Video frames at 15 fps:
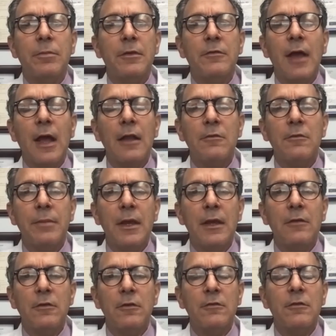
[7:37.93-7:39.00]
besides
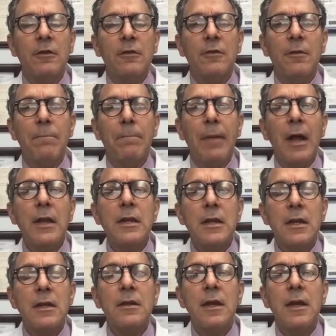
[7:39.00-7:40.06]
being just this
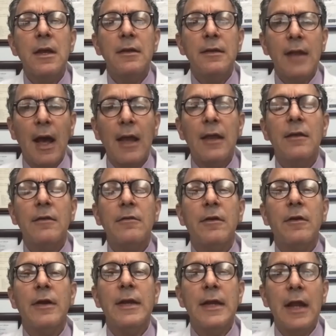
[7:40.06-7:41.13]
abundant
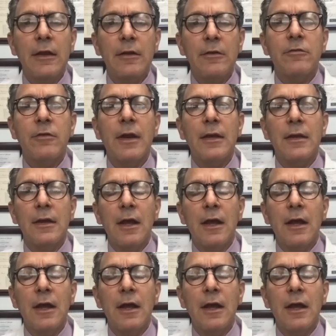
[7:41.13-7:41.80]
dietary nitrate,